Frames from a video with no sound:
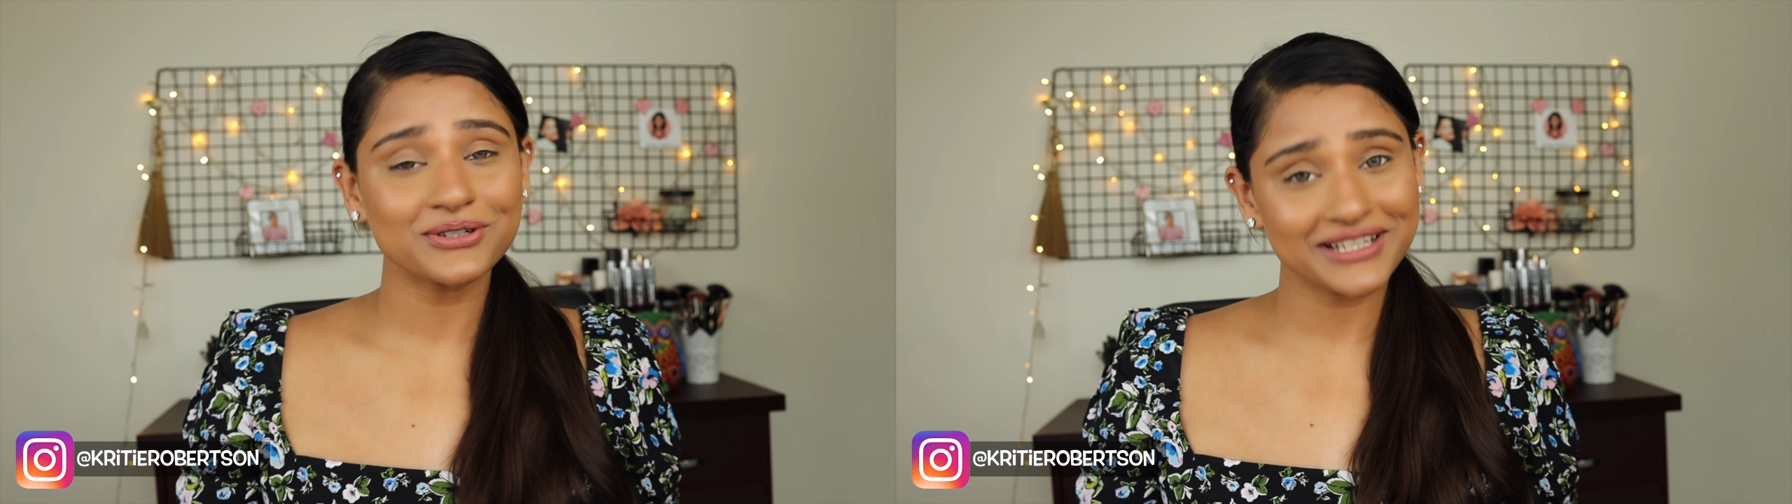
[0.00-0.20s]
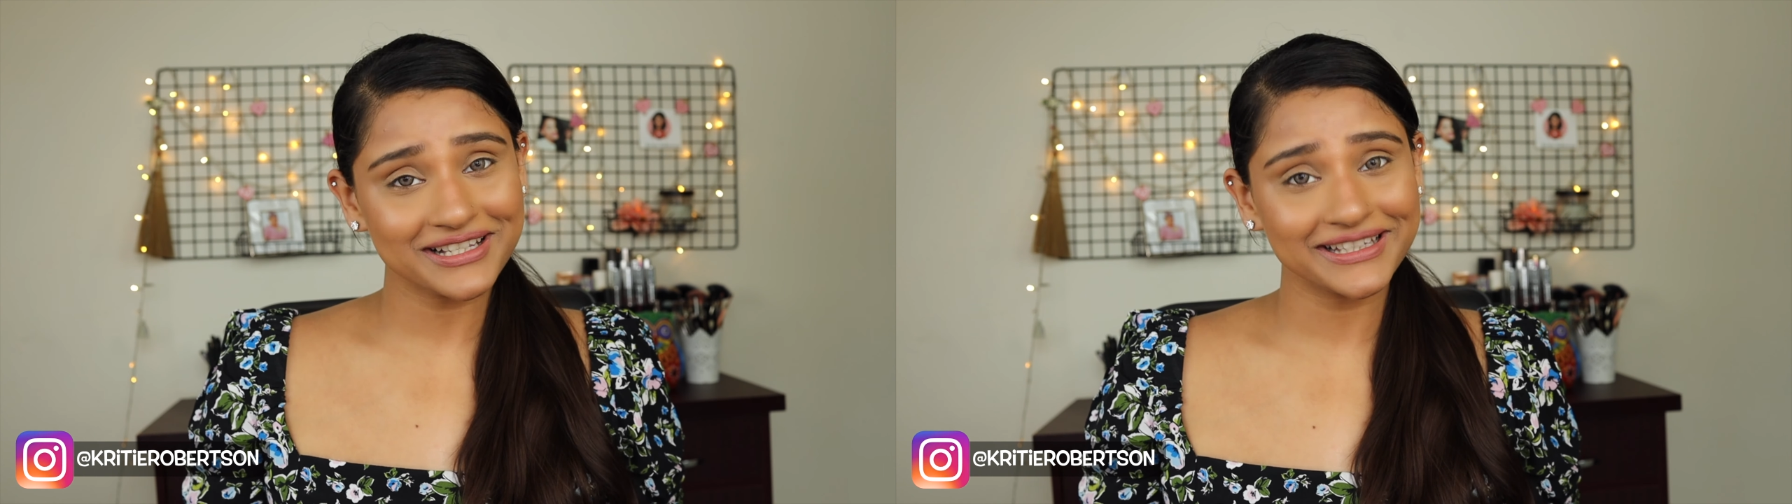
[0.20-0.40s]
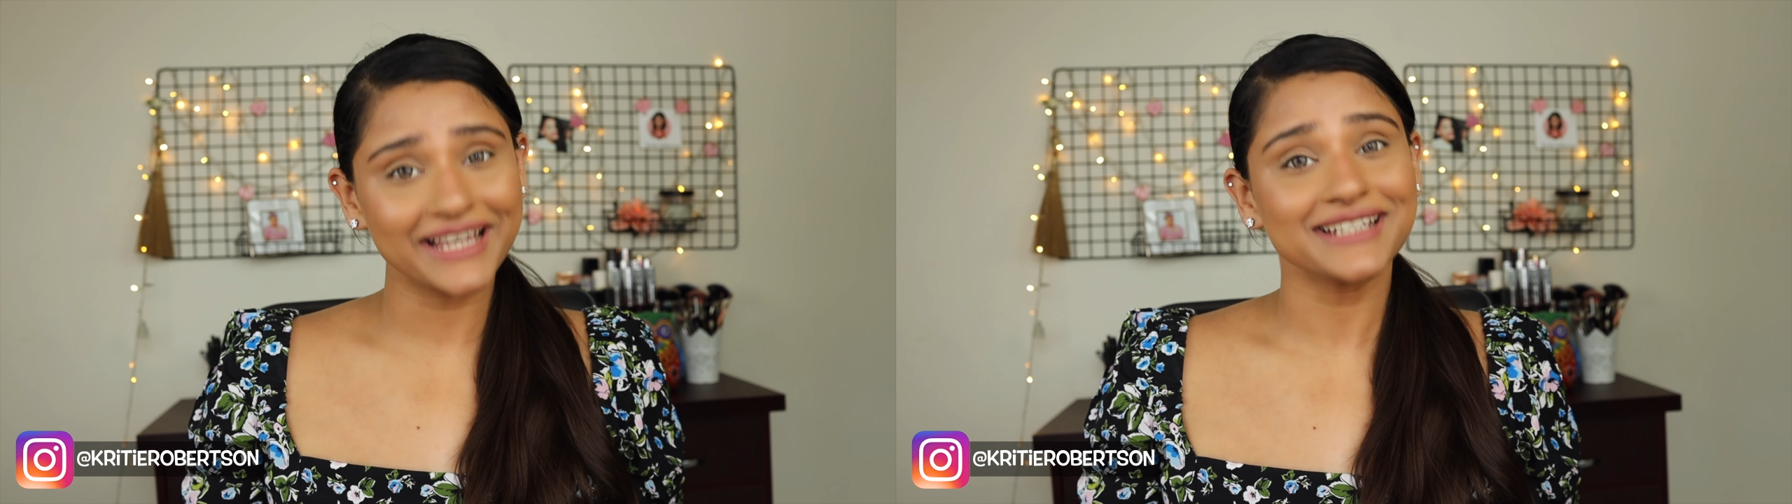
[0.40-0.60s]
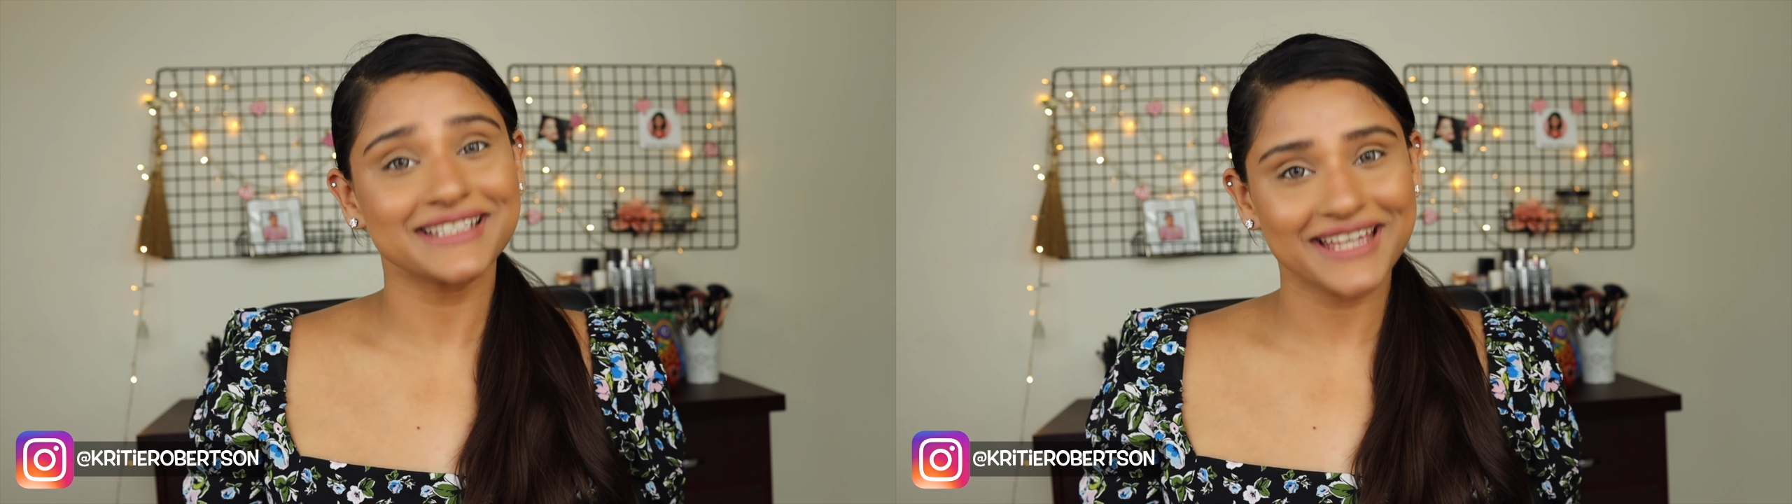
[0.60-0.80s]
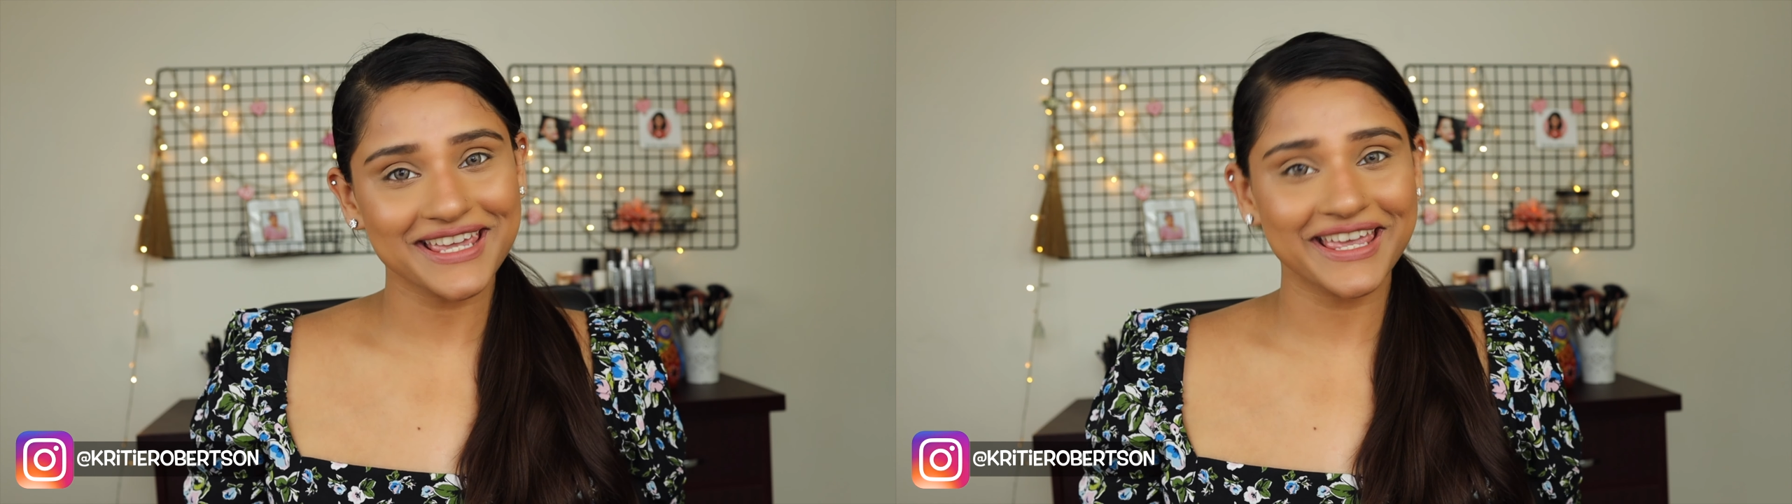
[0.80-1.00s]
Till then,
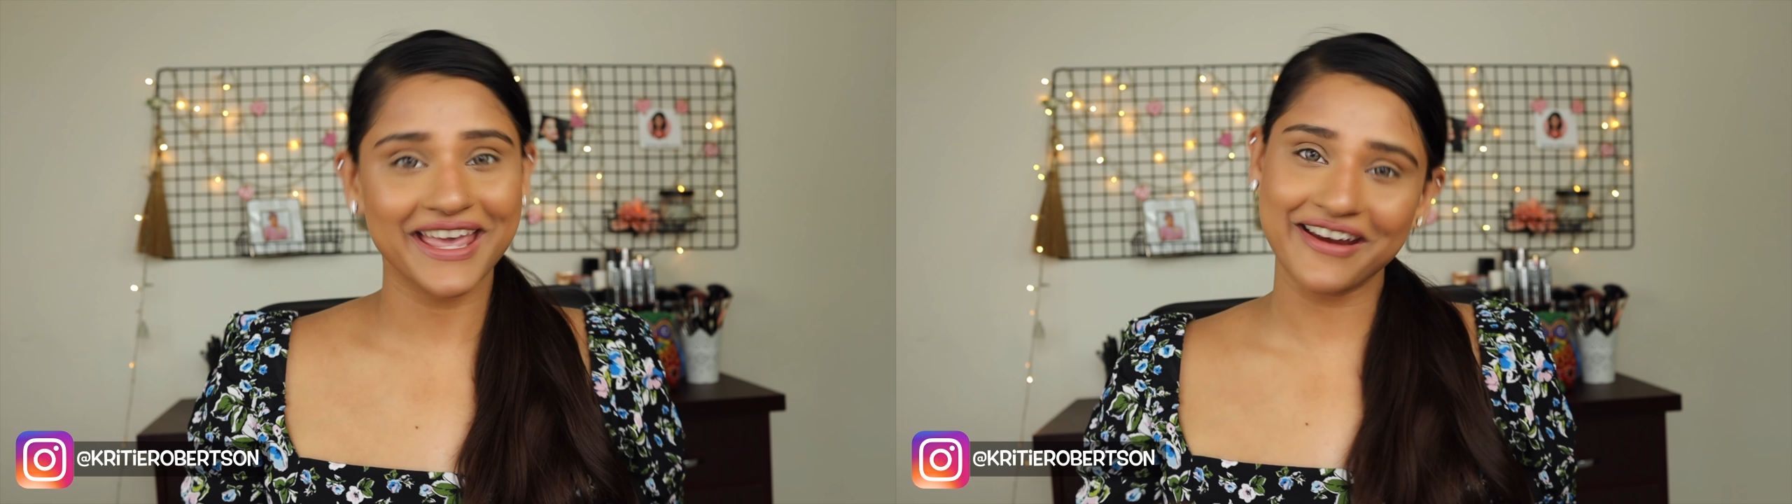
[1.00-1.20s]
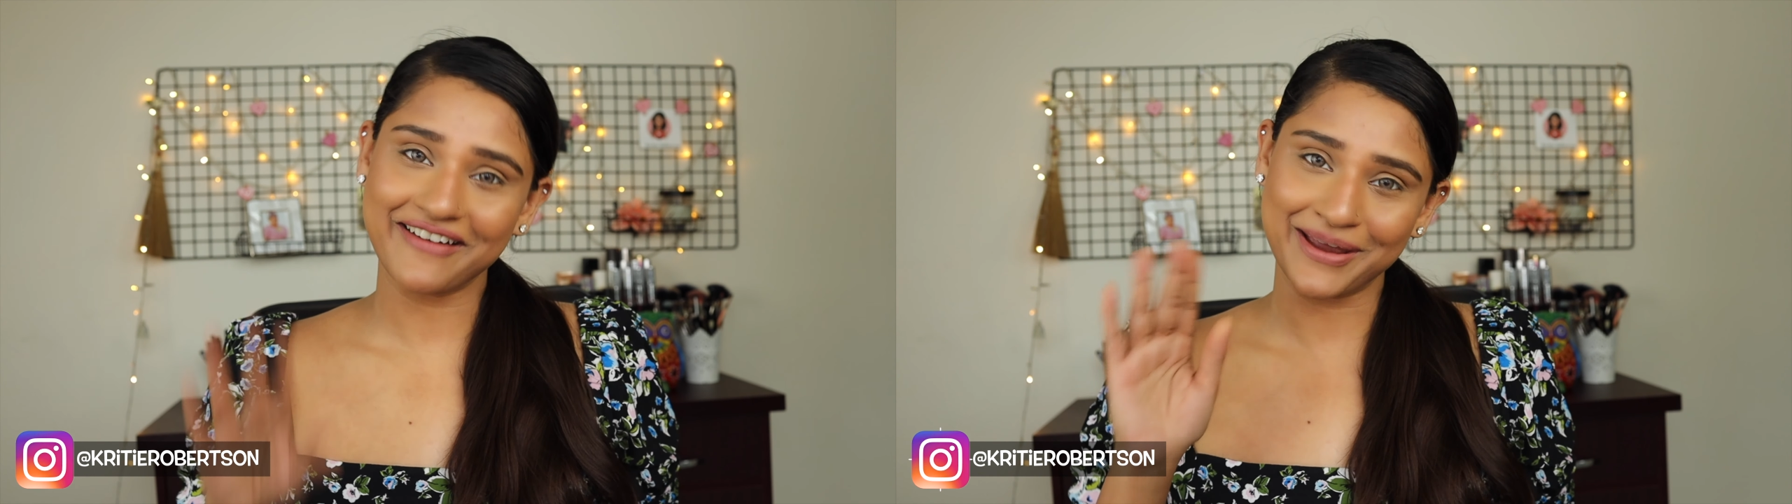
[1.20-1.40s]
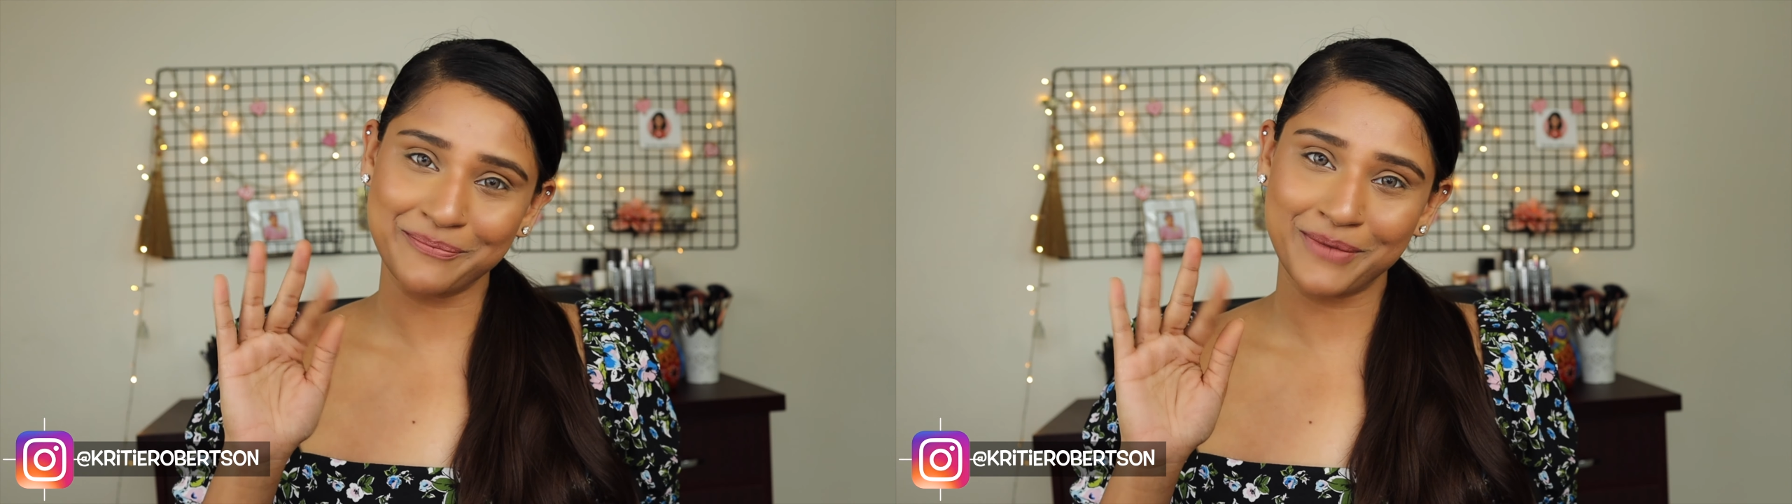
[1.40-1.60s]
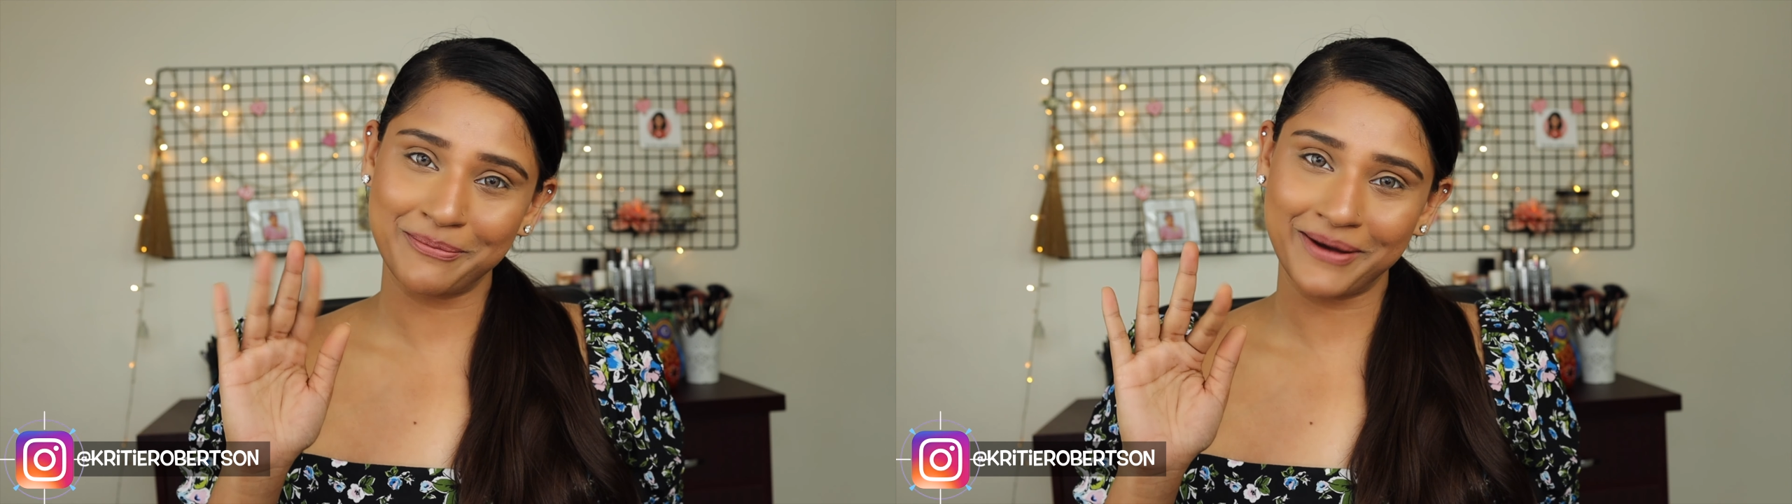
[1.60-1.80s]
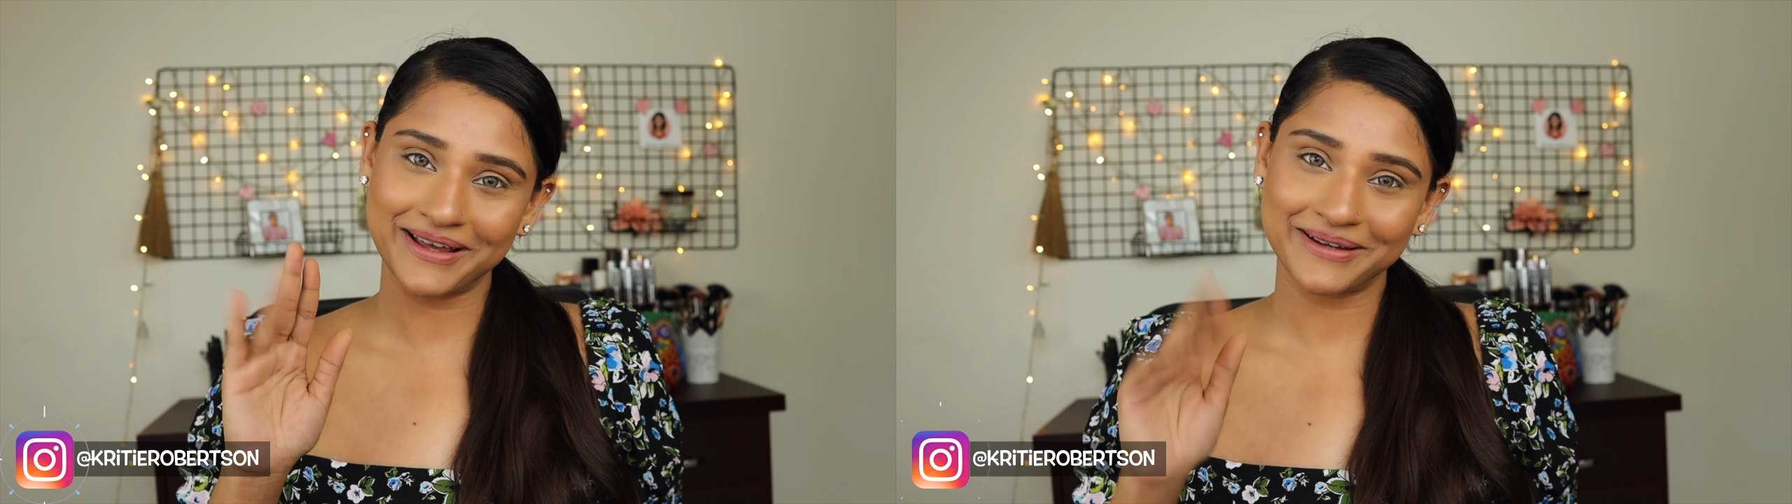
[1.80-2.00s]
take care and
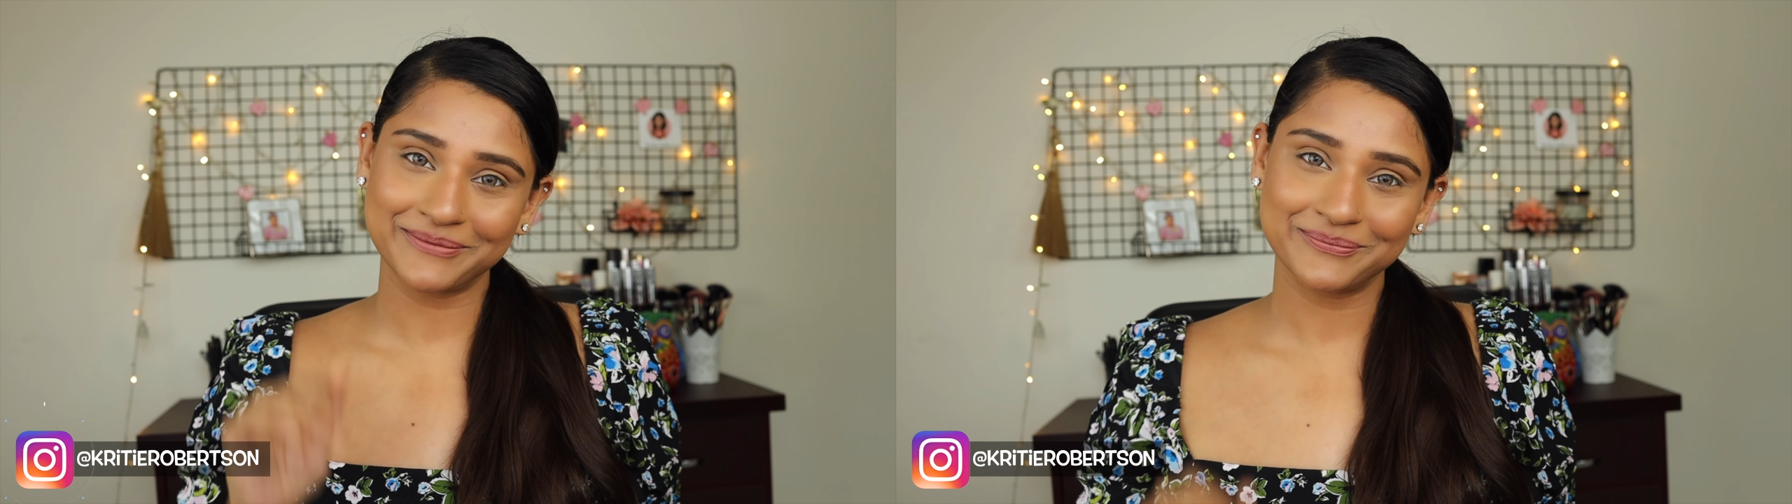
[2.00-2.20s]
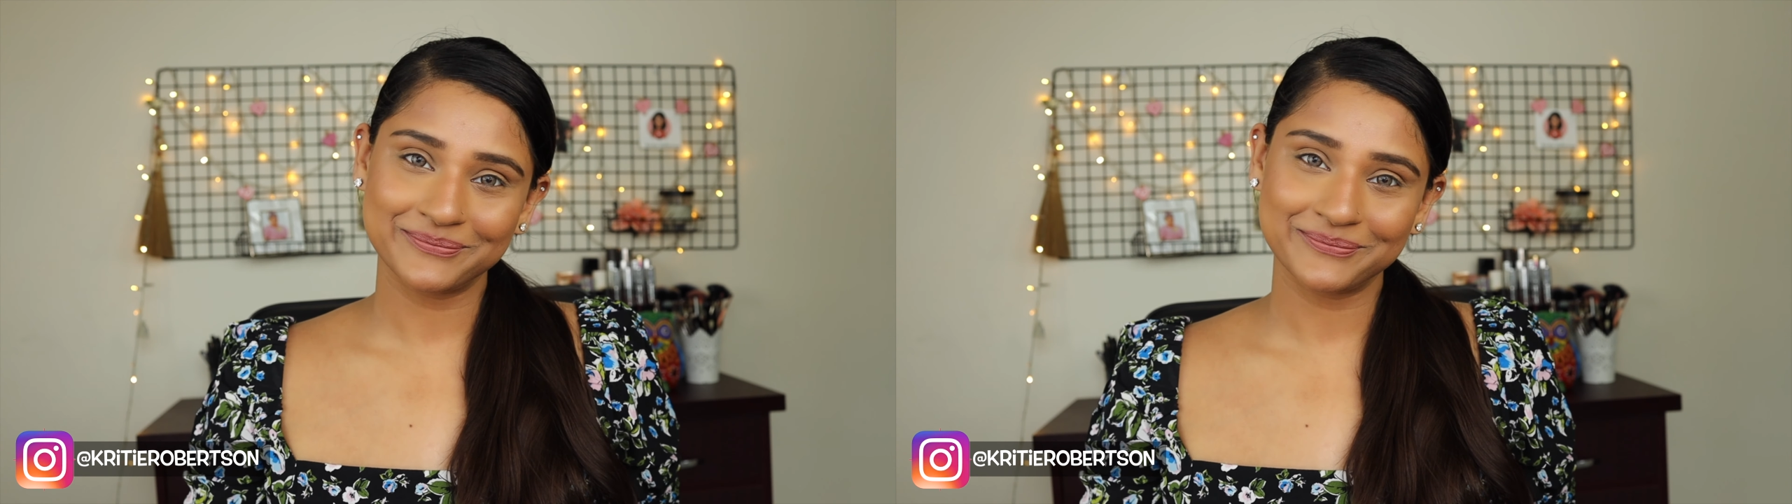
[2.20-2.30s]
bye-bye.